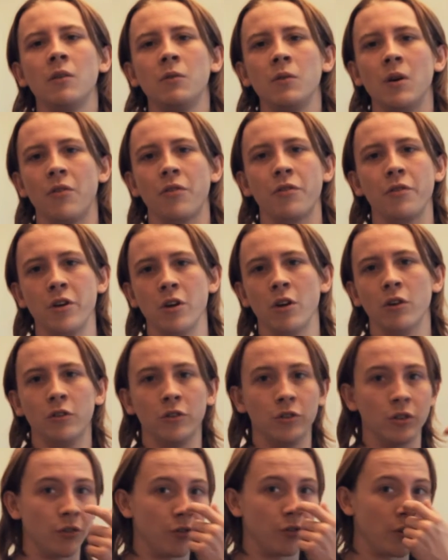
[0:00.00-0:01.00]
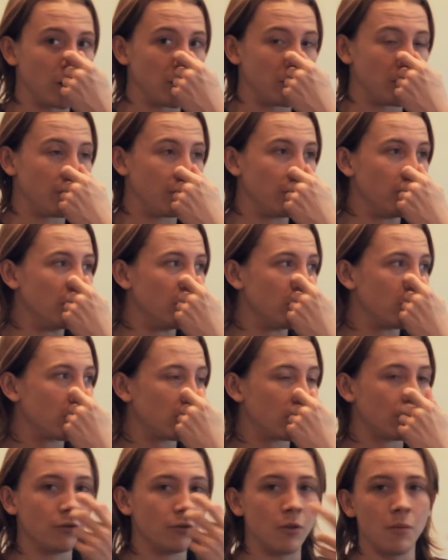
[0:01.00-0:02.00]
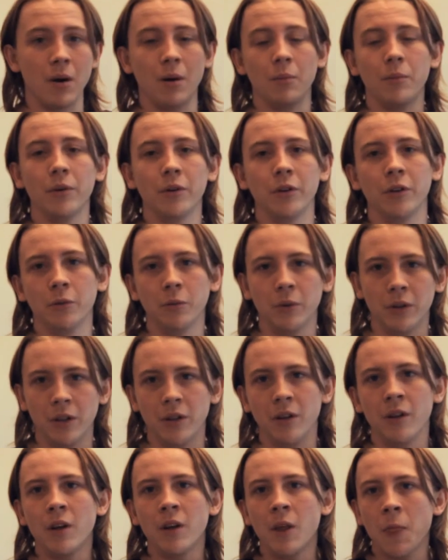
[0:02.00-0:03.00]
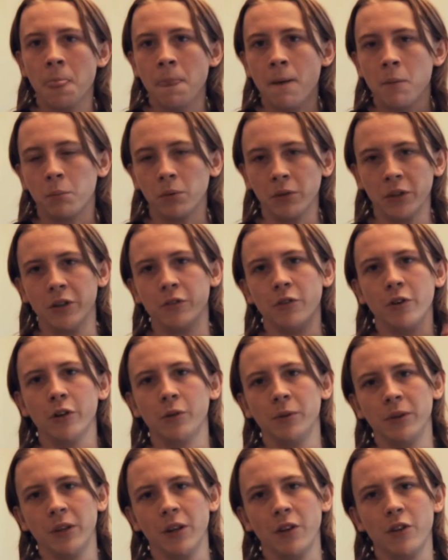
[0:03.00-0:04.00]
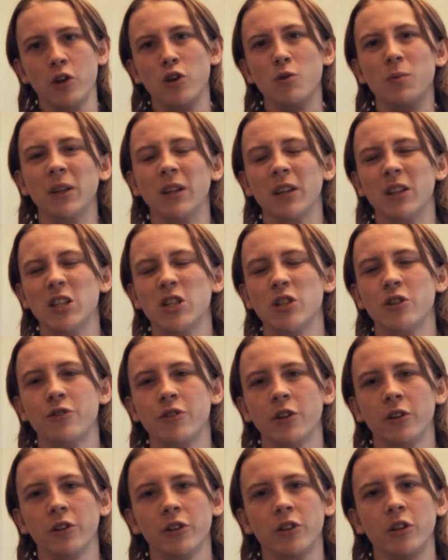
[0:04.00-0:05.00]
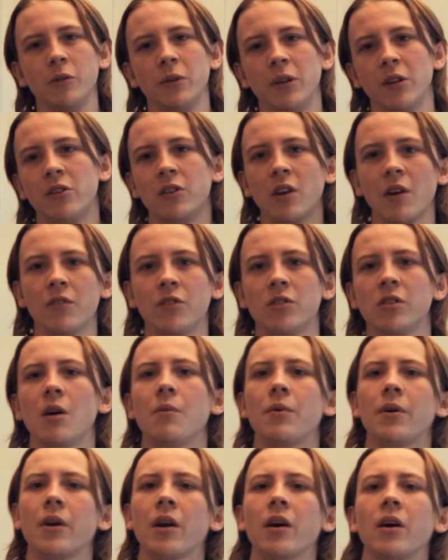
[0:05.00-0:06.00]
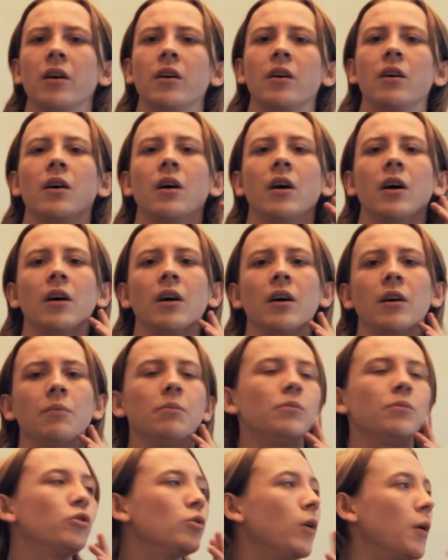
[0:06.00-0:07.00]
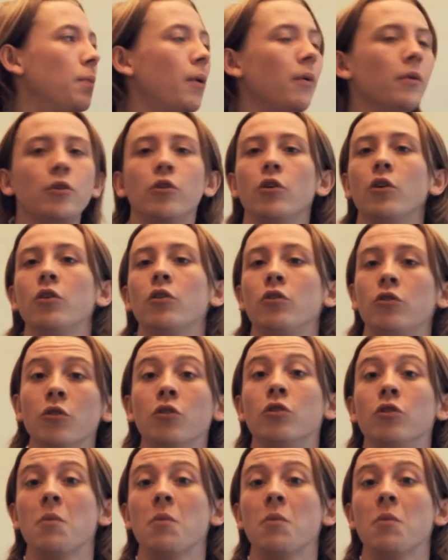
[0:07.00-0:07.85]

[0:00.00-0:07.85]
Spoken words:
We have three others, if you remember, you know, we did Blade Runner, we did the Human Condition trilogy, we did Seven Samurai, so I'll probably do